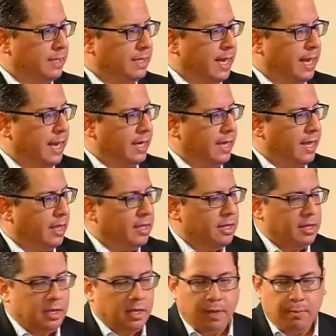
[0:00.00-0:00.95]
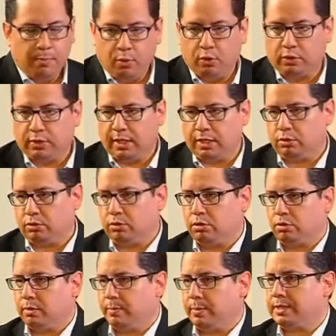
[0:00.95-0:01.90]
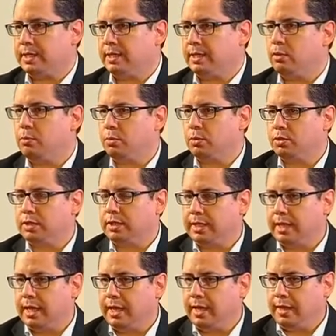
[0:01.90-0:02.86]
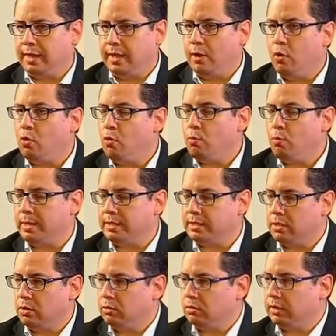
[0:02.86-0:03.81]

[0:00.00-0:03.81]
total number of beds, we have an occupancy rate of